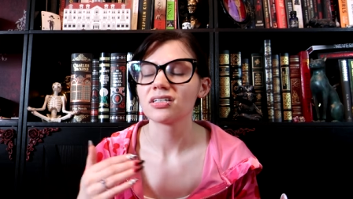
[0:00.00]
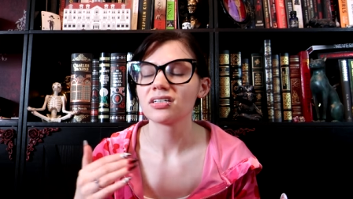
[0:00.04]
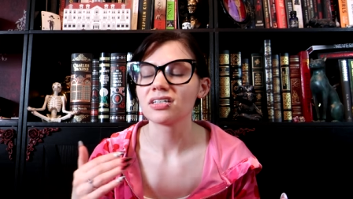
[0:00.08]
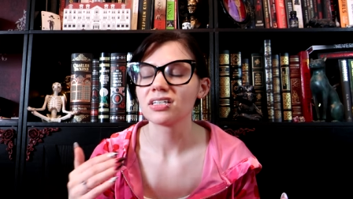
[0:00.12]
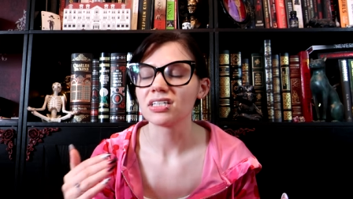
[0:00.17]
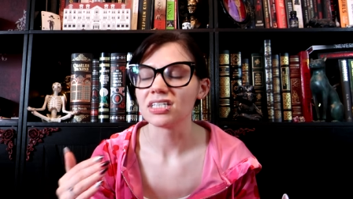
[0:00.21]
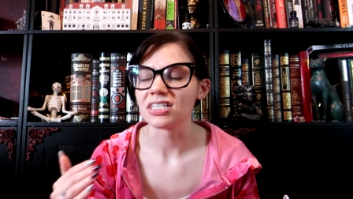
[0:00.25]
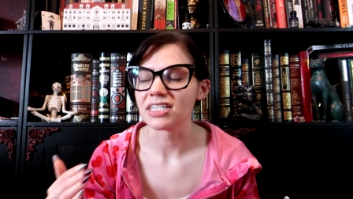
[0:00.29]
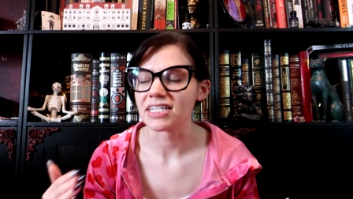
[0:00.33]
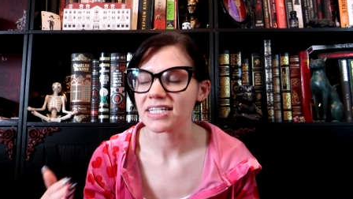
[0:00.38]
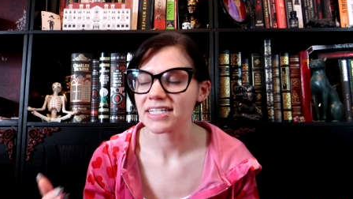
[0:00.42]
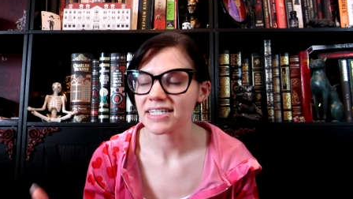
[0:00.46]

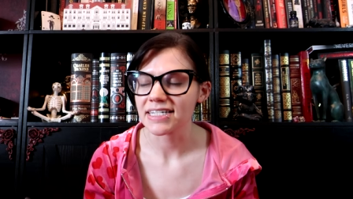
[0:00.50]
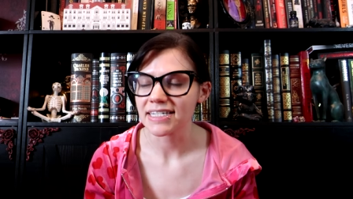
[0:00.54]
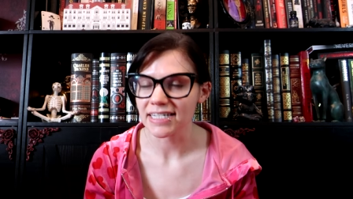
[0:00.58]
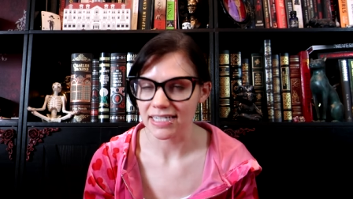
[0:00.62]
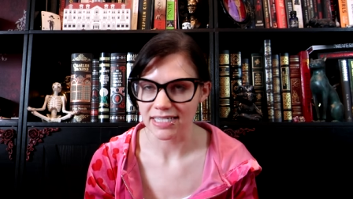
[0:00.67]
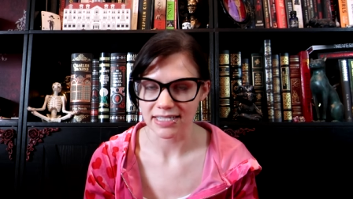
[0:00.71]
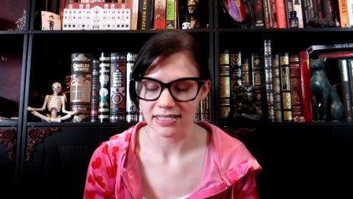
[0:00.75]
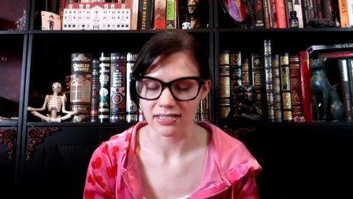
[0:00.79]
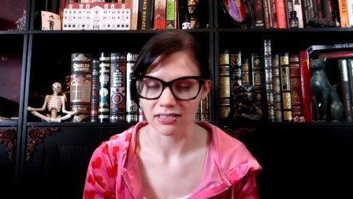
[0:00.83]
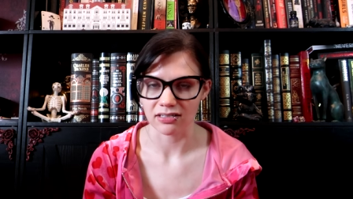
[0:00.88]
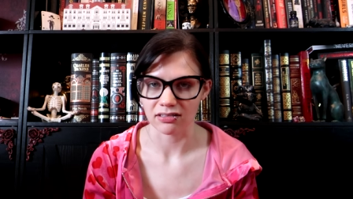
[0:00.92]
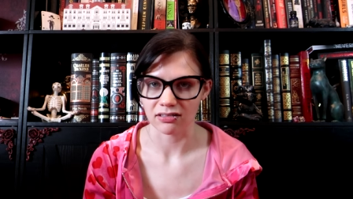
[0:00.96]

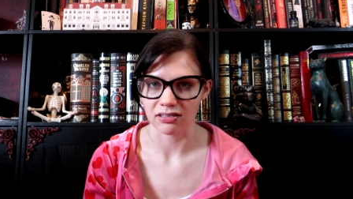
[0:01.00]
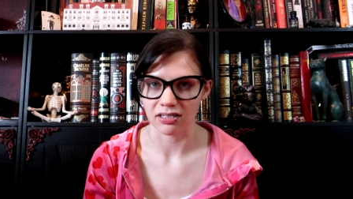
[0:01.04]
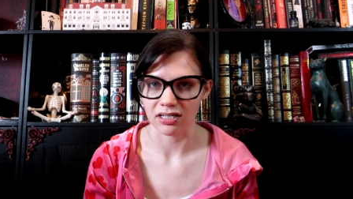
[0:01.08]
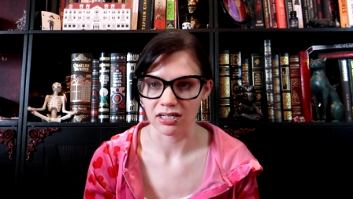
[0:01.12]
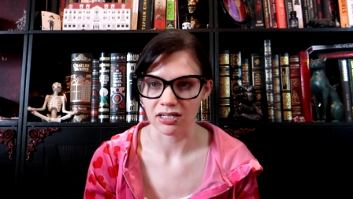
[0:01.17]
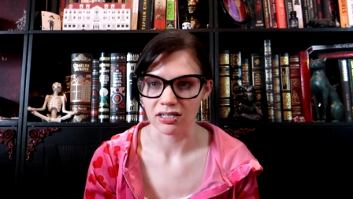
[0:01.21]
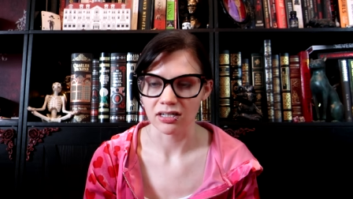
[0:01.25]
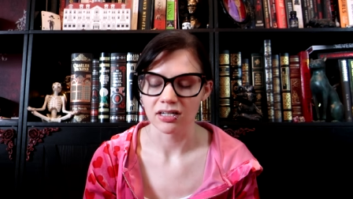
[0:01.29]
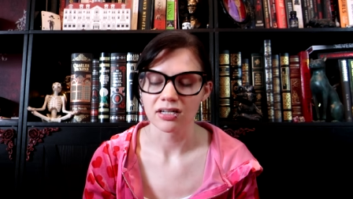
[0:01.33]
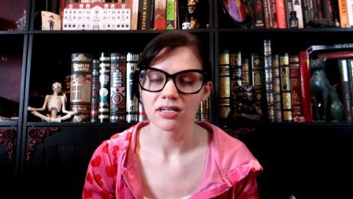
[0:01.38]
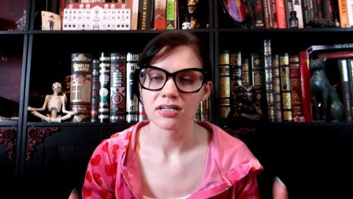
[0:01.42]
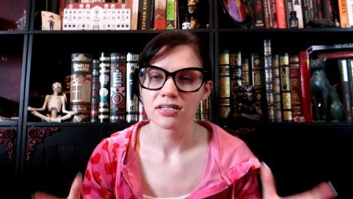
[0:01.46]

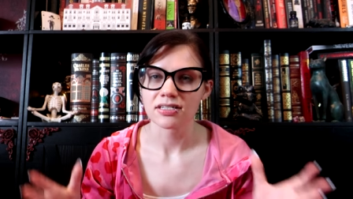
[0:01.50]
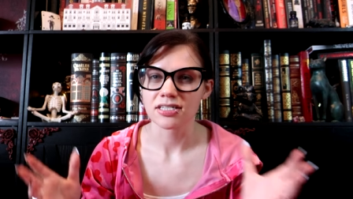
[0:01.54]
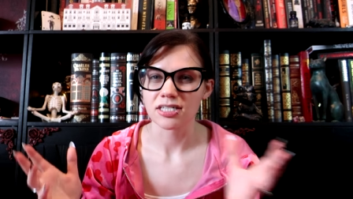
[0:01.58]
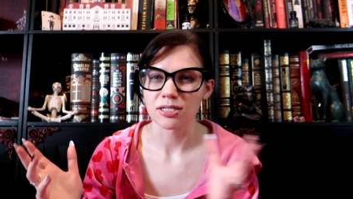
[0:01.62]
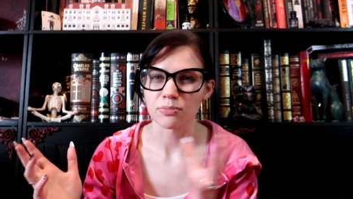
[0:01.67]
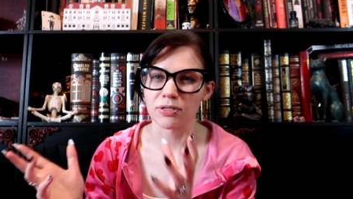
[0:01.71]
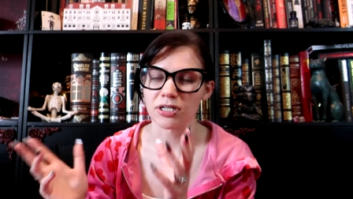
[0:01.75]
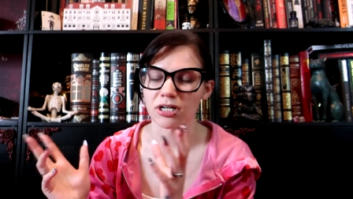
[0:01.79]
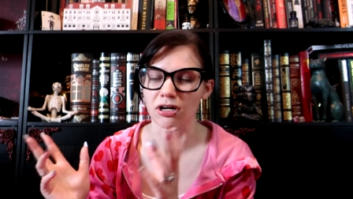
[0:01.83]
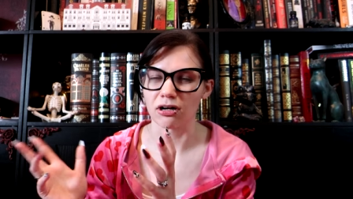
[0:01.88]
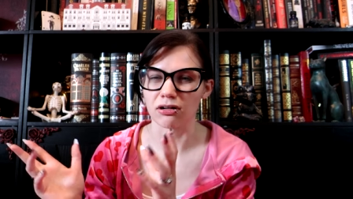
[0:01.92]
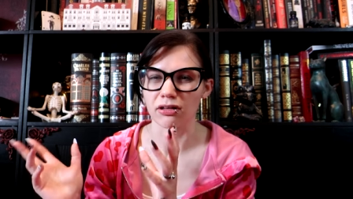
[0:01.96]
consistently to
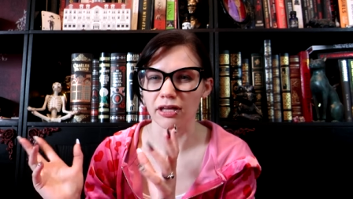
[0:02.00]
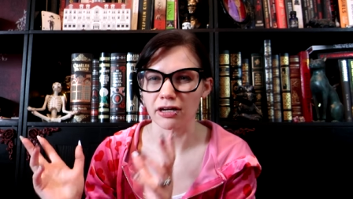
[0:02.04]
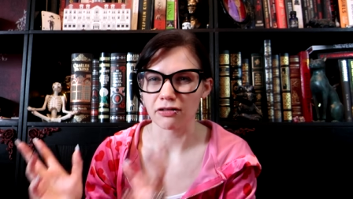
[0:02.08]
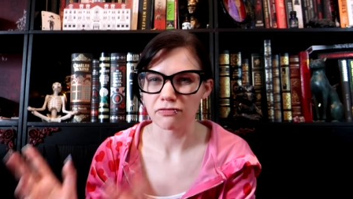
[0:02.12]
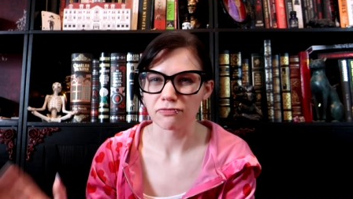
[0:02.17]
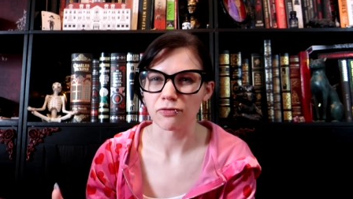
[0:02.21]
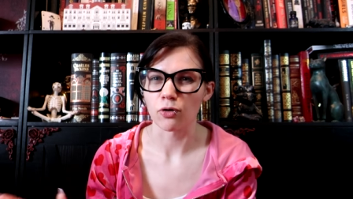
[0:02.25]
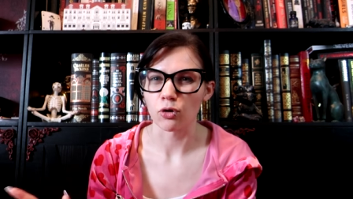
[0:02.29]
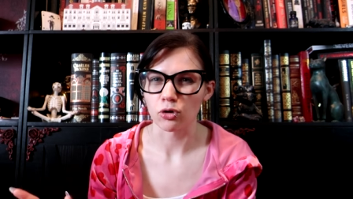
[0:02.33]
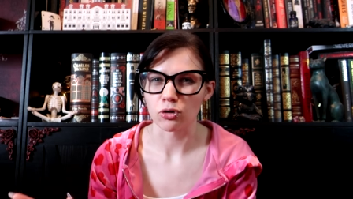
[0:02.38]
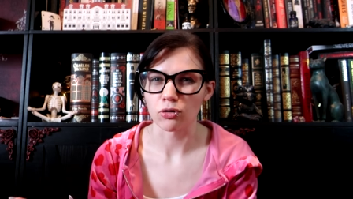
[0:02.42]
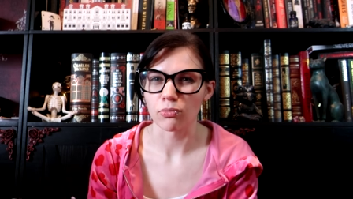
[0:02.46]
be our like
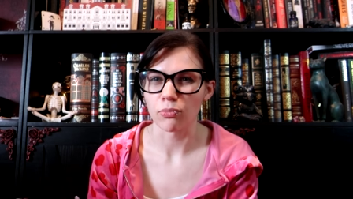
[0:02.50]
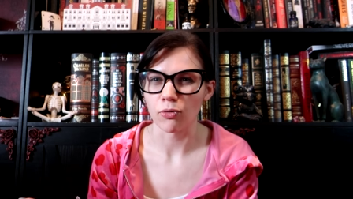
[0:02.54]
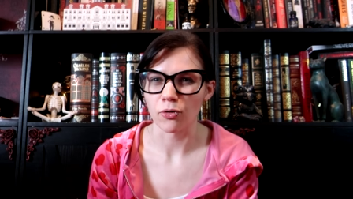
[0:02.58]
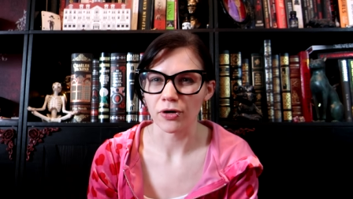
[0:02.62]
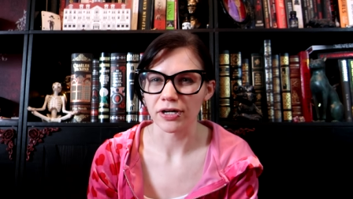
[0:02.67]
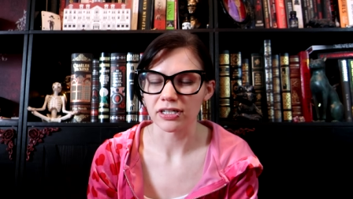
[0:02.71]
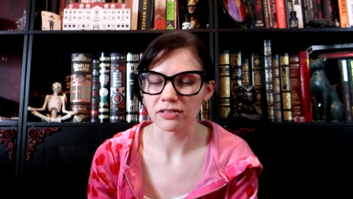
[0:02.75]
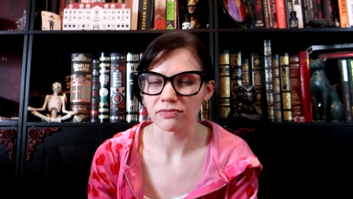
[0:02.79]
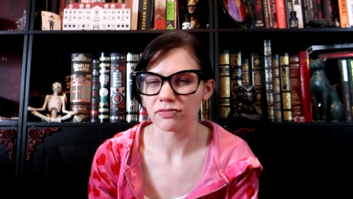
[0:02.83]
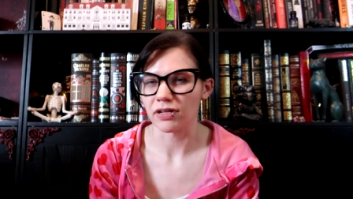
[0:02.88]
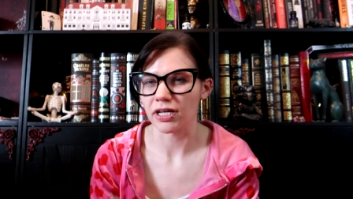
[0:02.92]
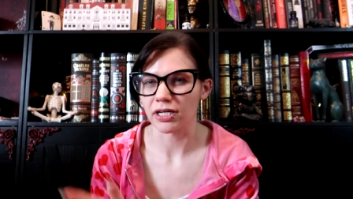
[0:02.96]
focal
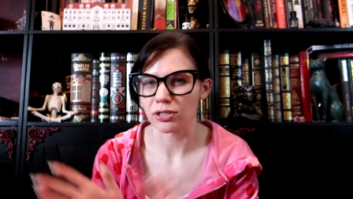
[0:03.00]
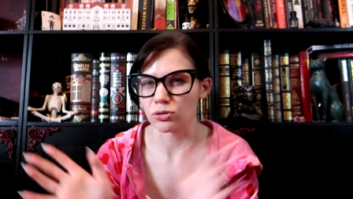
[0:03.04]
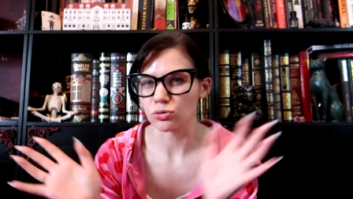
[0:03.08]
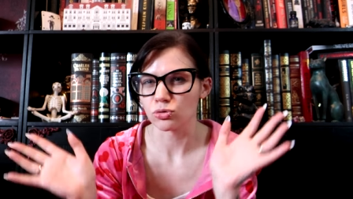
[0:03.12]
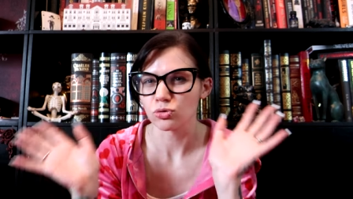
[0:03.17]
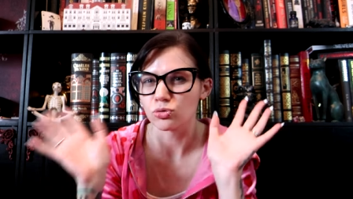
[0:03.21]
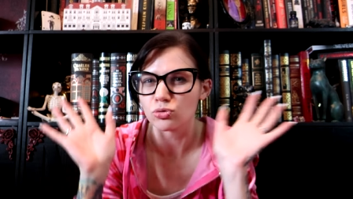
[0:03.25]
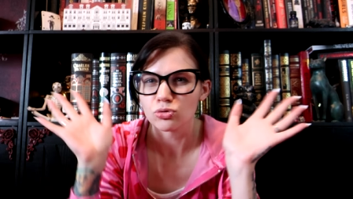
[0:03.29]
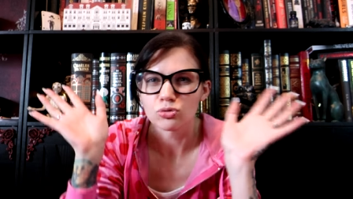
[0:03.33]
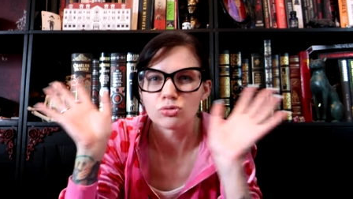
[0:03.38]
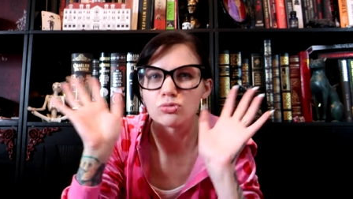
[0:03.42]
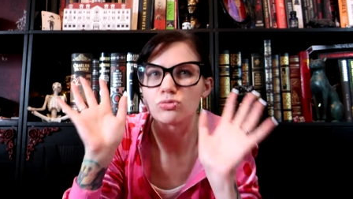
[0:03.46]
point of like,
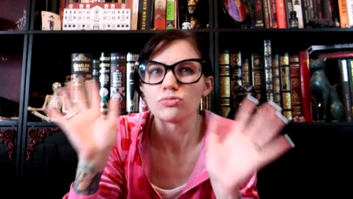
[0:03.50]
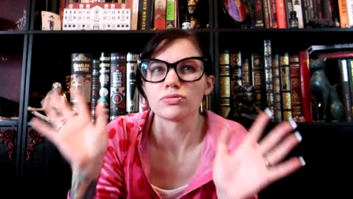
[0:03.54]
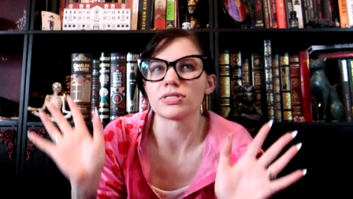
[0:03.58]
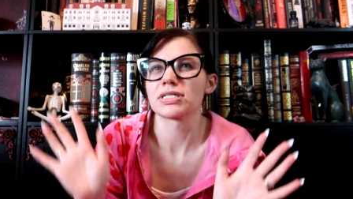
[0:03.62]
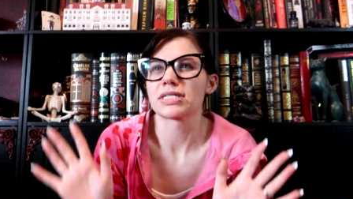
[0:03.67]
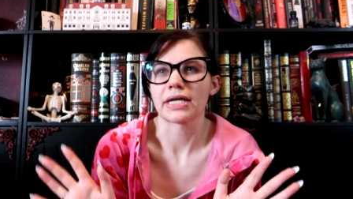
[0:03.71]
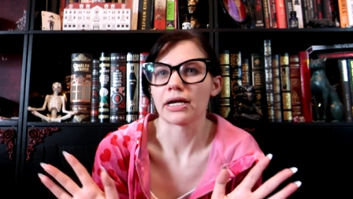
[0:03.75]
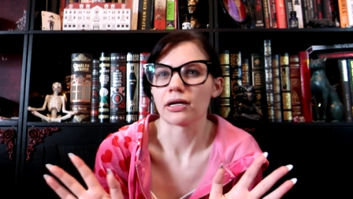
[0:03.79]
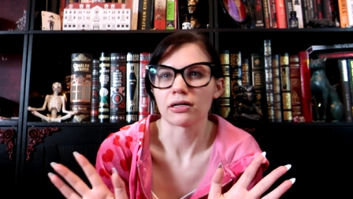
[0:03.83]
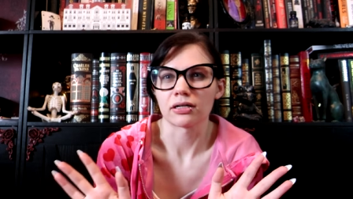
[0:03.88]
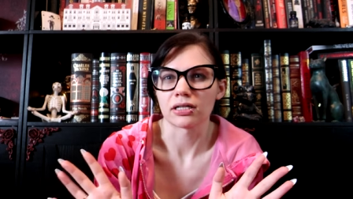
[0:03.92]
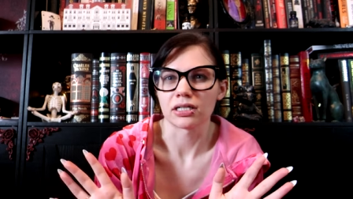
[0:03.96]
ooh,
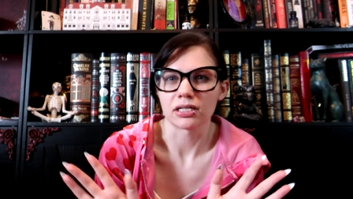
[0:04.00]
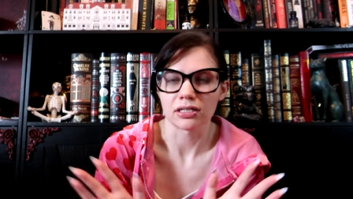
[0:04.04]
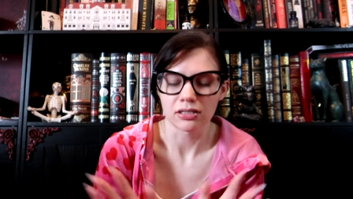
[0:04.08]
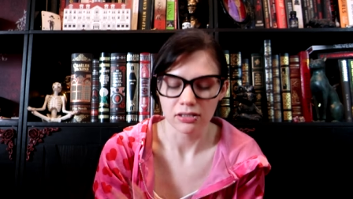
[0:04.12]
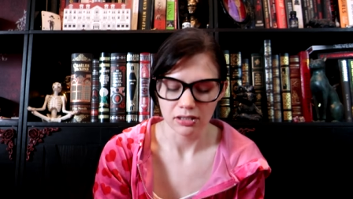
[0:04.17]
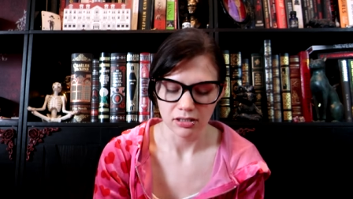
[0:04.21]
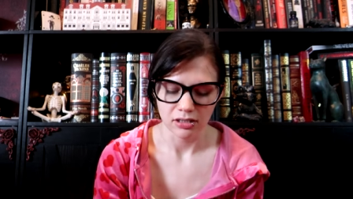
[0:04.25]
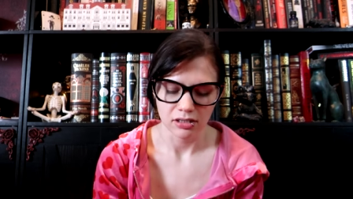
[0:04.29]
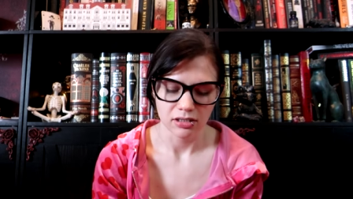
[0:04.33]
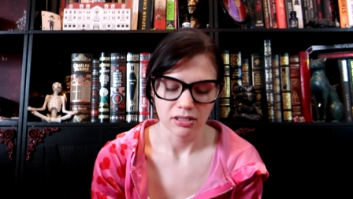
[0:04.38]
scary,